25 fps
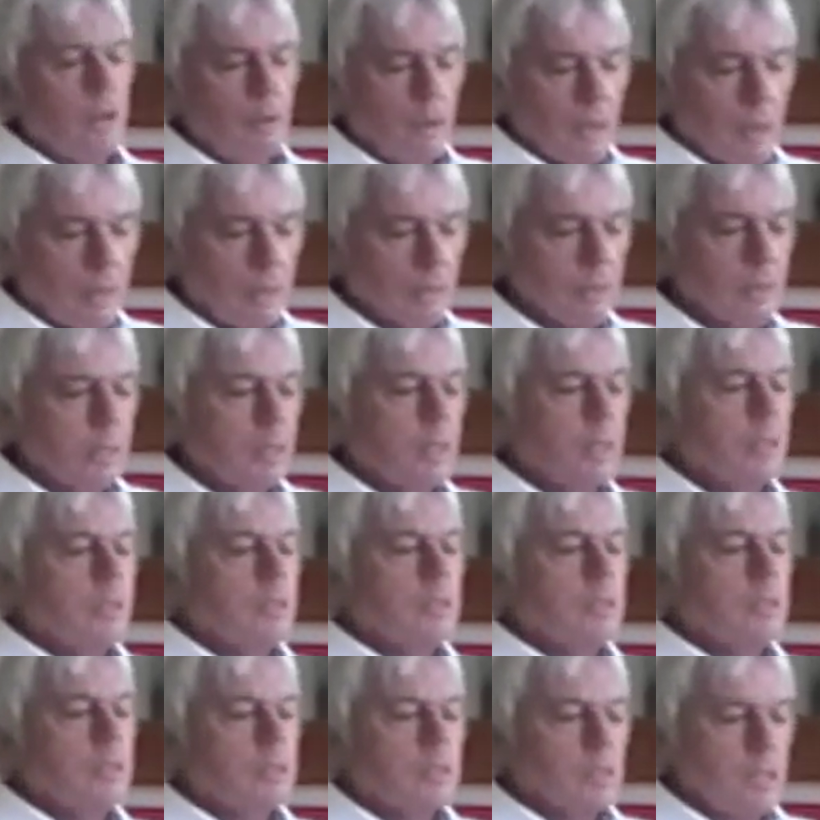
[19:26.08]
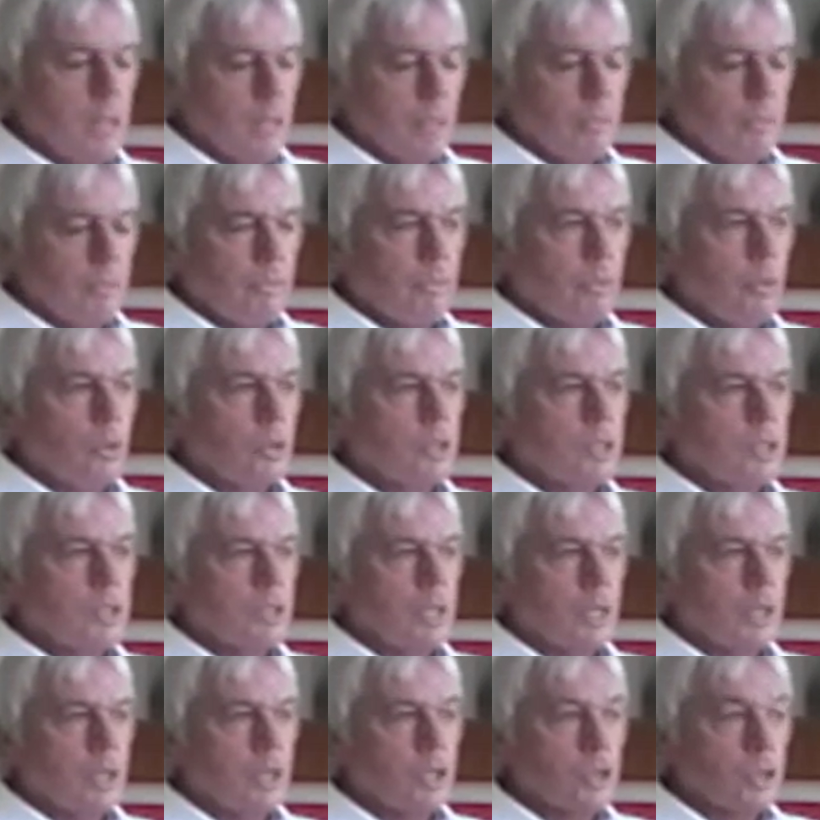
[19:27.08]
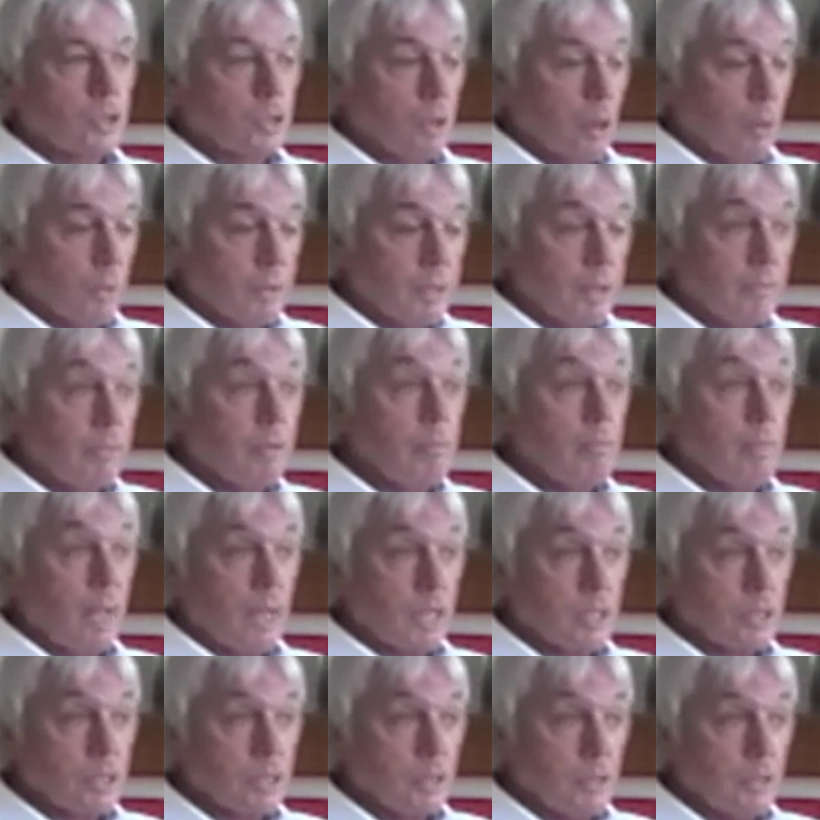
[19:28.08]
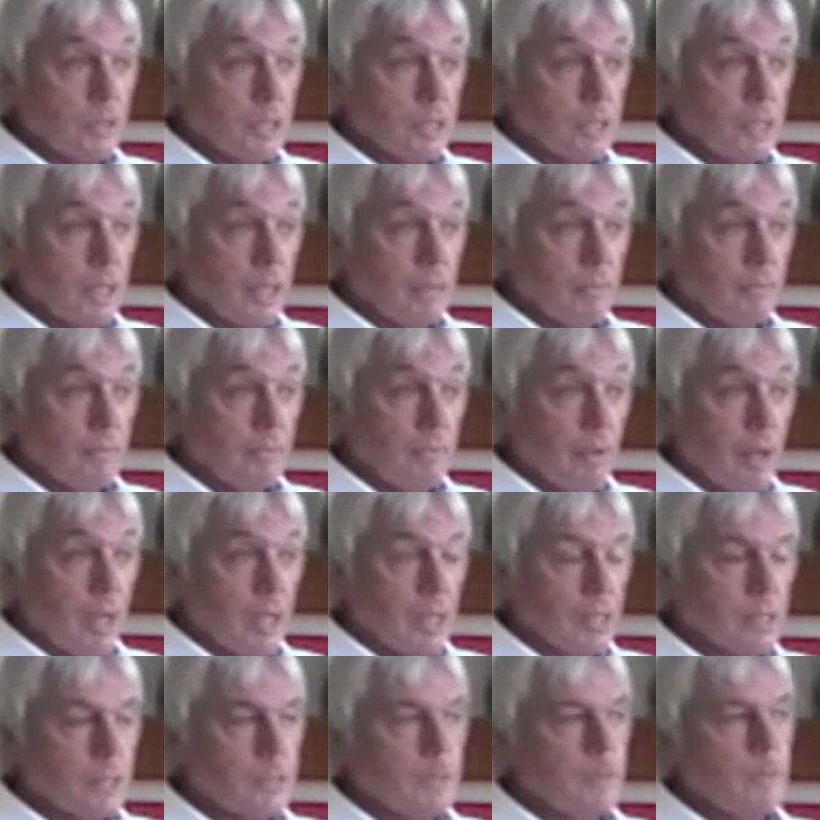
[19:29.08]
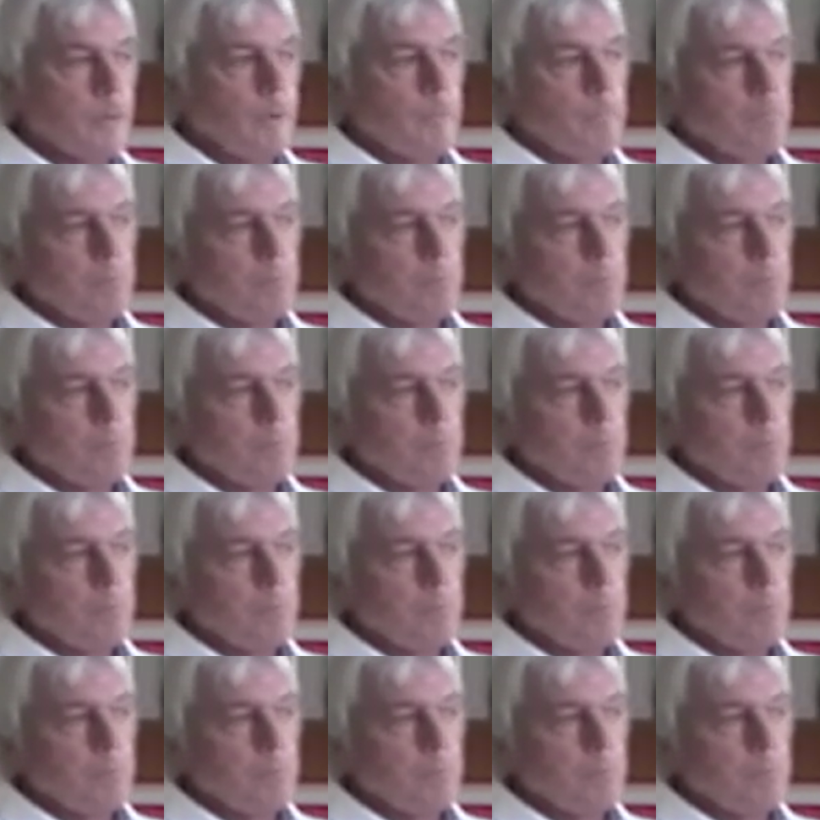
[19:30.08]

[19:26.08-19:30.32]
No, no. The same force is in control, different masks on the same face.